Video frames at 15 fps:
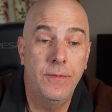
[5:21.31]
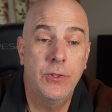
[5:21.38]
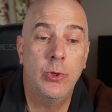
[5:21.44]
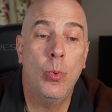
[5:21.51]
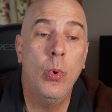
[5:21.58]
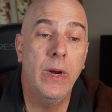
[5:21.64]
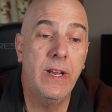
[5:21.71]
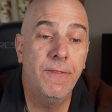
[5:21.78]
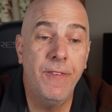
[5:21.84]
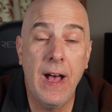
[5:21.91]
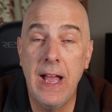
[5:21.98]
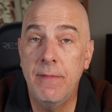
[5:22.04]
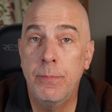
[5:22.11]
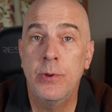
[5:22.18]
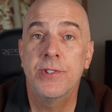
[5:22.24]

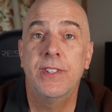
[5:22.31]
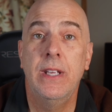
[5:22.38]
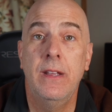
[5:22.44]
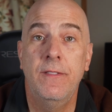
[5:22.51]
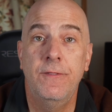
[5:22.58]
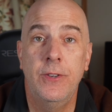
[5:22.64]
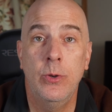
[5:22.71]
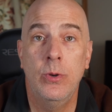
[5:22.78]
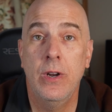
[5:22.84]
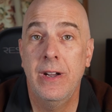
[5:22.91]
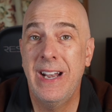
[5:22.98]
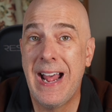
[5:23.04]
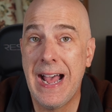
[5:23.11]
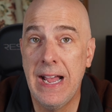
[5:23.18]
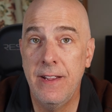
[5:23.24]
25% view it on
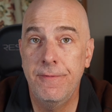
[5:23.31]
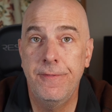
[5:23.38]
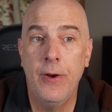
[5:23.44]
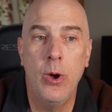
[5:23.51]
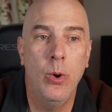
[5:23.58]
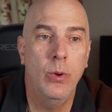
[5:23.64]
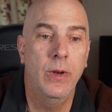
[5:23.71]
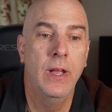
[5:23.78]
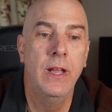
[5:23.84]
an iPhone,